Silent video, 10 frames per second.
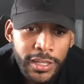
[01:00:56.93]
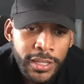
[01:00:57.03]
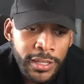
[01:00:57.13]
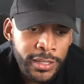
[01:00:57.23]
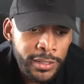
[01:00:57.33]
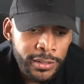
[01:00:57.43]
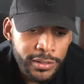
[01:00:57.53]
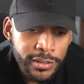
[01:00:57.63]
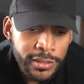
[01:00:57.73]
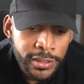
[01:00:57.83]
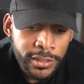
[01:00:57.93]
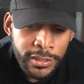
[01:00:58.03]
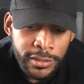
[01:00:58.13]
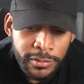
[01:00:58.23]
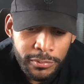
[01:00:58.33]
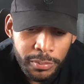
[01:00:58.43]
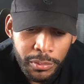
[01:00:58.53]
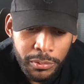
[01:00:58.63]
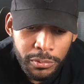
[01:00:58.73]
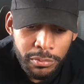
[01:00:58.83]
and
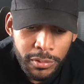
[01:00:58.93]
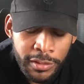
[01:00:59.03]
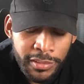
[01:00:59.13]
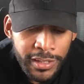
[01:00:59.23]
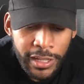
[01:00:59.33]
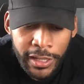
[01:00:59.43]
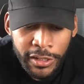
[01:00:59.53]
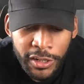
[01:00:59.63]
I